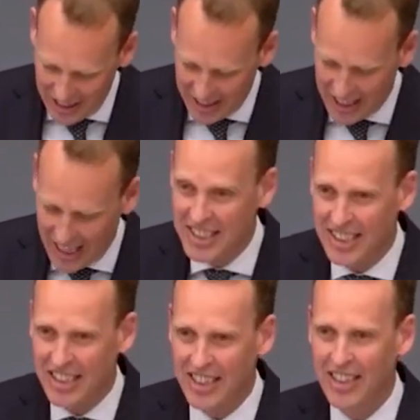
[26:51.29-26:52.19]

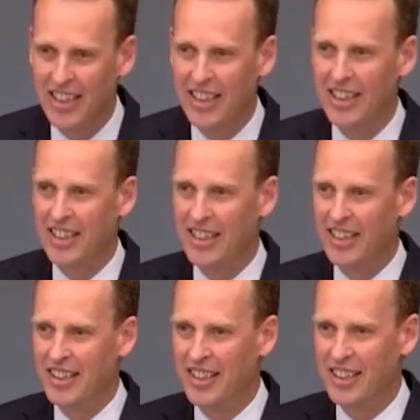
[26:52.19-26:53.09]
litigation,
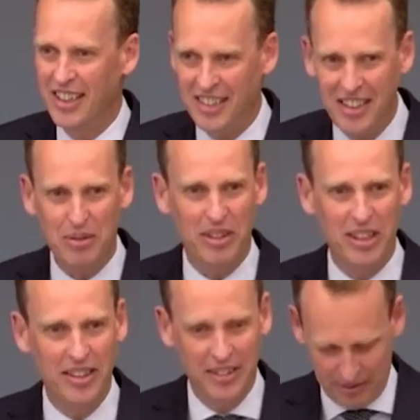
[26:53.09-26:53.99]
it's different.